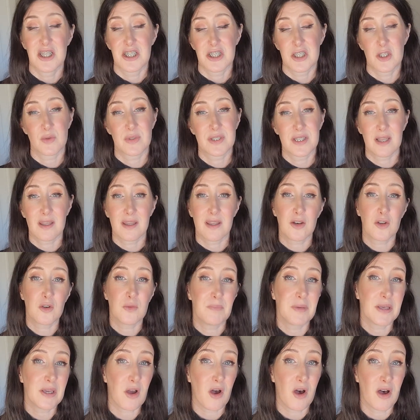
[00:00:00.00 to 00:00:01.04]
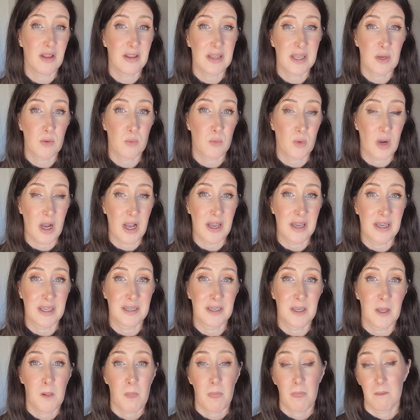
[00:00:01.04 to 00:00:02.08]
So it's a little bit all in
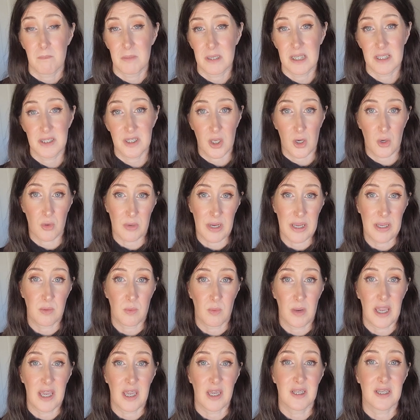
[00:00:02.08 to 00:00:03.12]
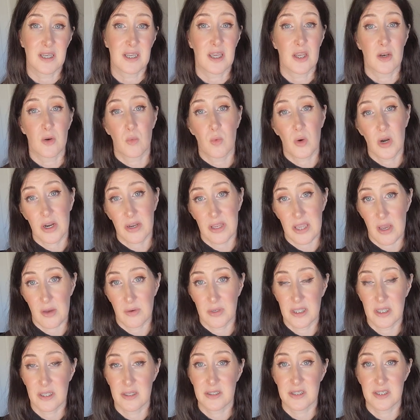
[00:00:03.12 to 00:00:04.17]
one, but it's a great way to get a workout
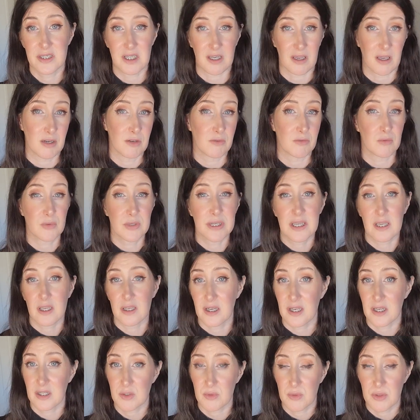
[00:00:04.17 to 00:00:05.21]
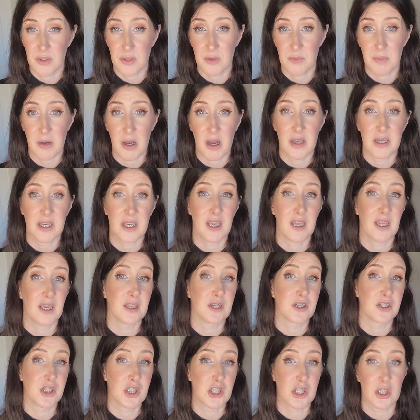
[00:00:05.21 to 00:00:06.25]
in, to kind of reconnect with your body in
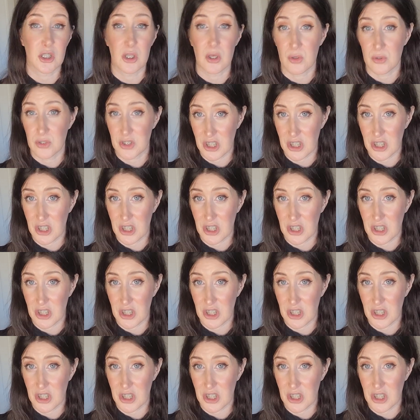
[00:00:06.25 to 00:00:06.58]
a slow,